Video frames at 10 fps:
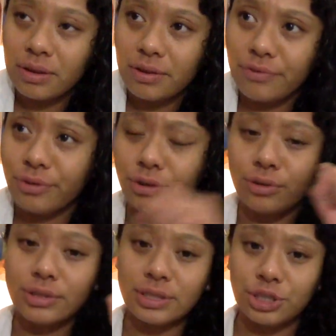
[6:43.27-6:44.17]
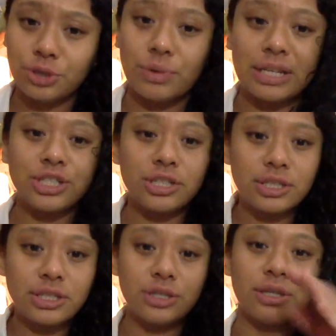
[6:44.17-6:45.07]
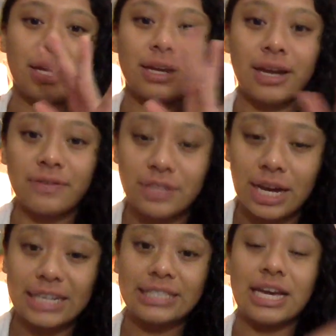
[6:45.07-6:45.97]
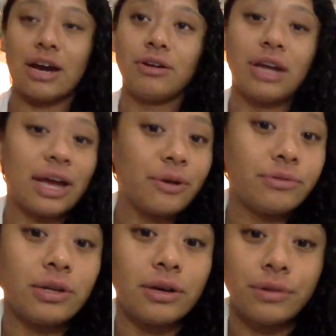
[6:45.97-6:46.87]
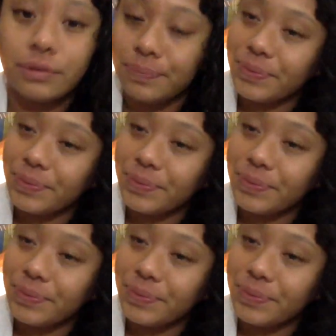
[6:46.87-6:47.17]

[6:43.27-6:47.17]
for those situations to like kind of die down, I don't know.